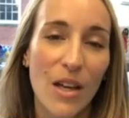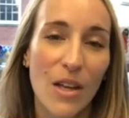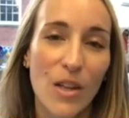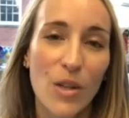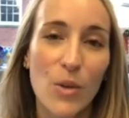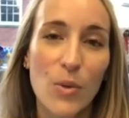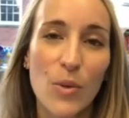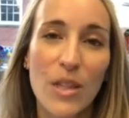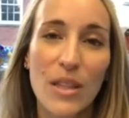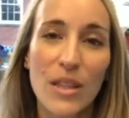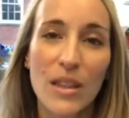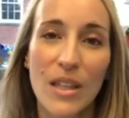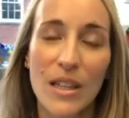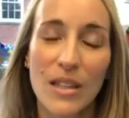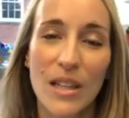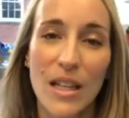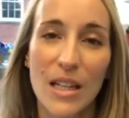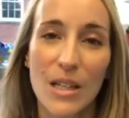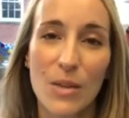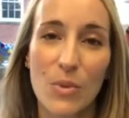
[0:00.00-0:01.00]
you didn't
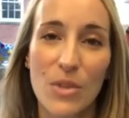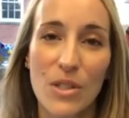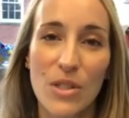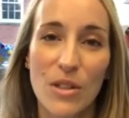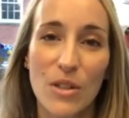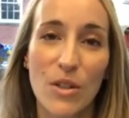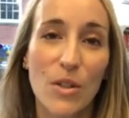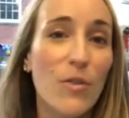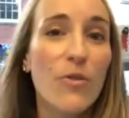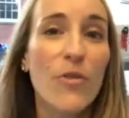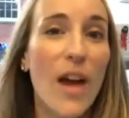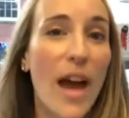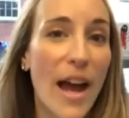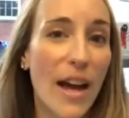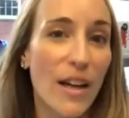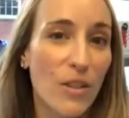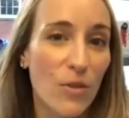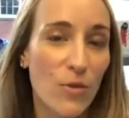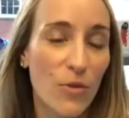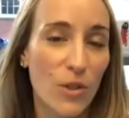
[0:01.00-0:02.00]
think that it was a good
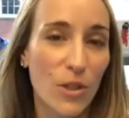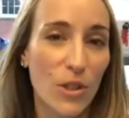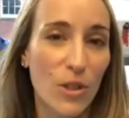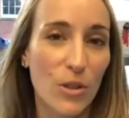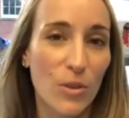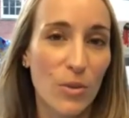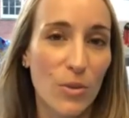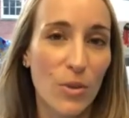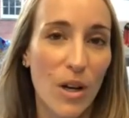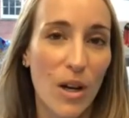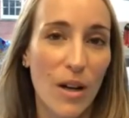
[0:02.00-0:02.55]
fact for you.